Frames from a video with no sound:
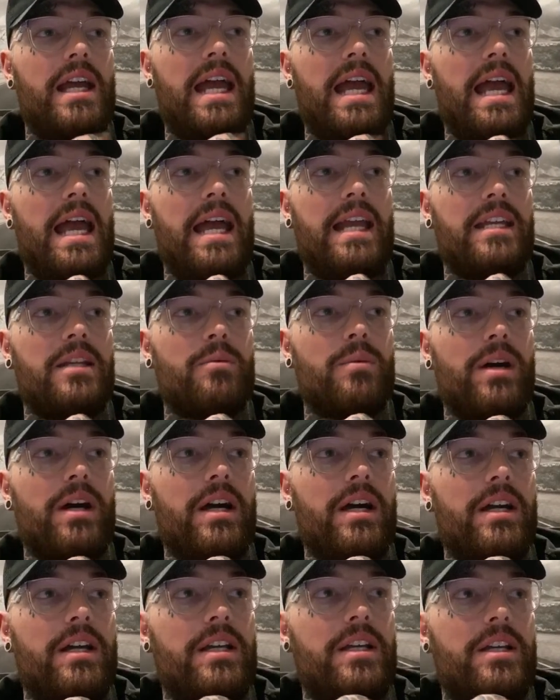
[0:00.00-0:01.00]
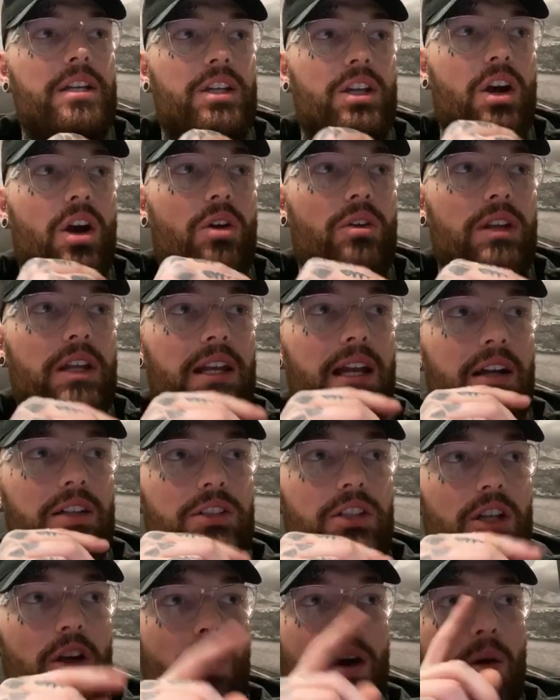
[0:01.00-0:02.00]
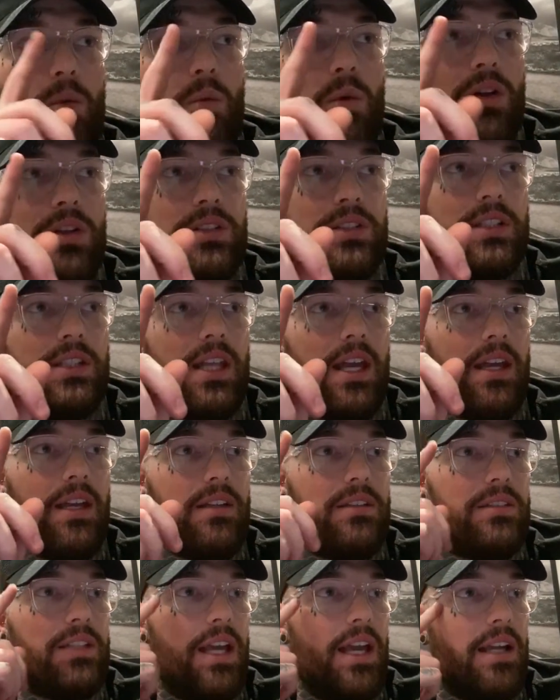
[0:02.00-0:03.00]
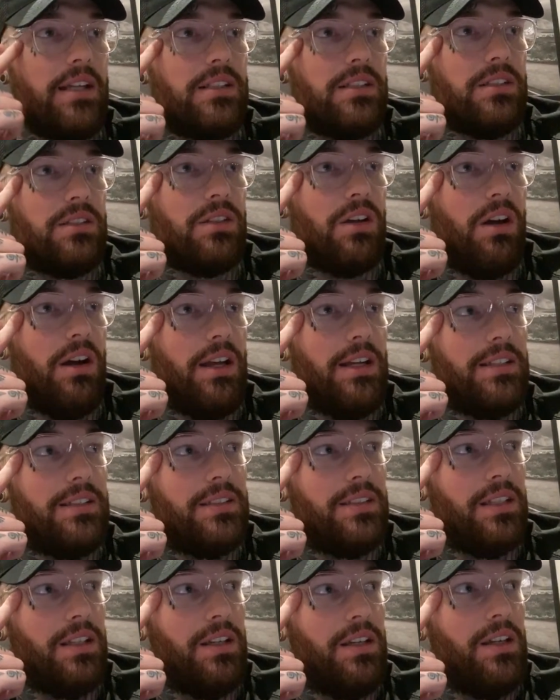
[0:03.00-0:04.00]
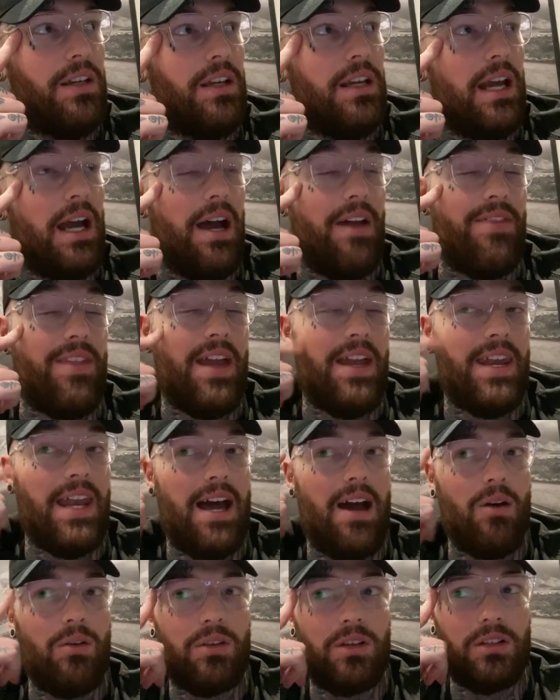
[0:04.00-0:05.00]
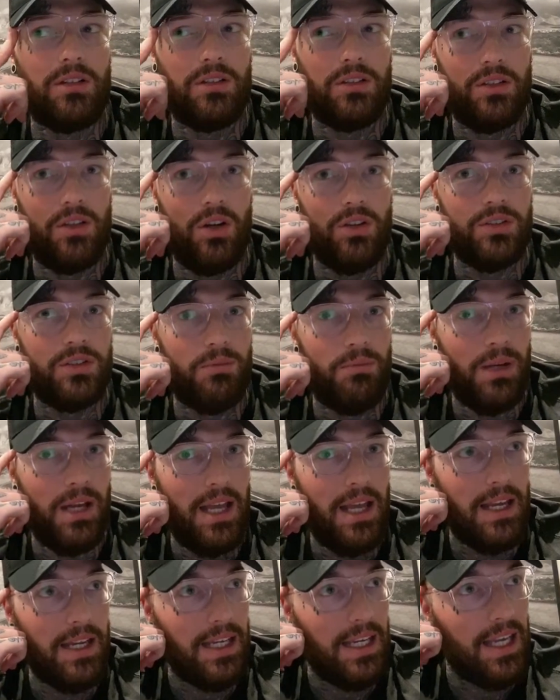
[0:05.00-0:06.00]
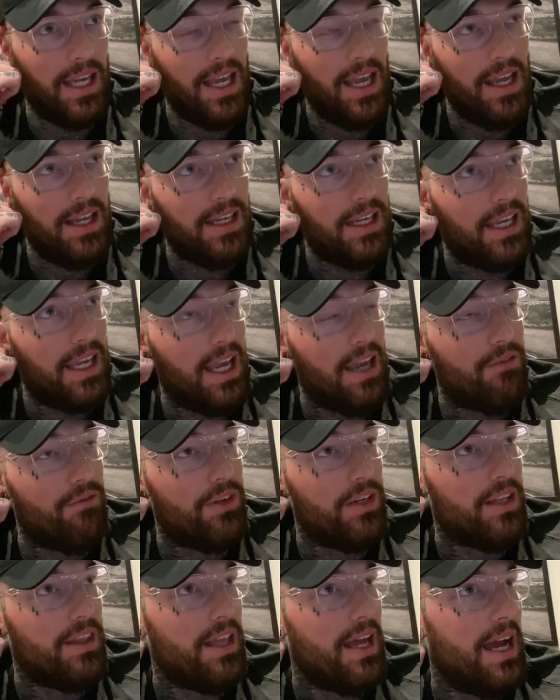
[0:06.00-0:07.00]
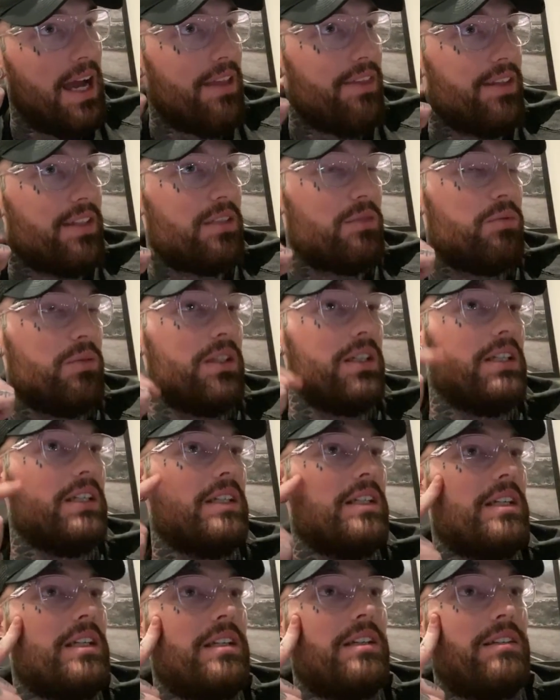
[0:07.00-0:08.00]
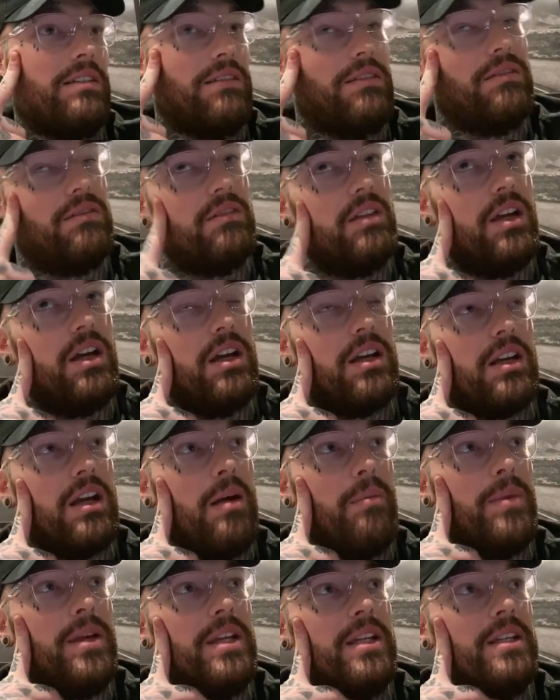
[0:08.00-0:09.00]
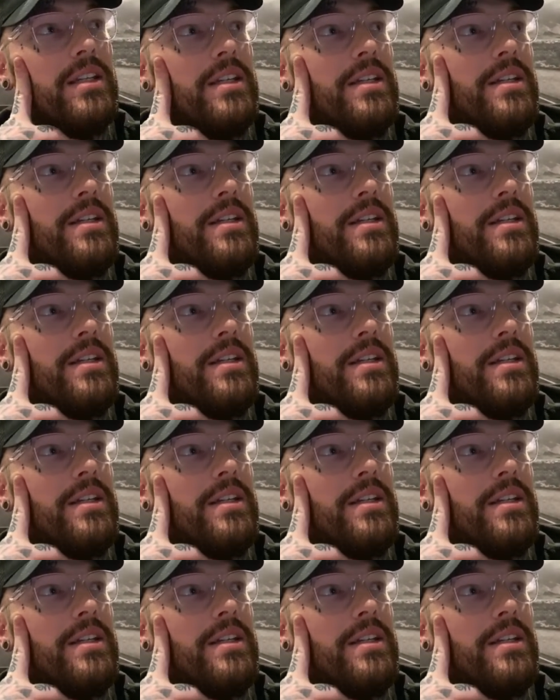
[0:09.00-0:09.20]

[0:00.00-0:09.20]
anywhere. You're only allowed to go out once a day to exercise, and they're now contemplating getting rid of that this week. Come in,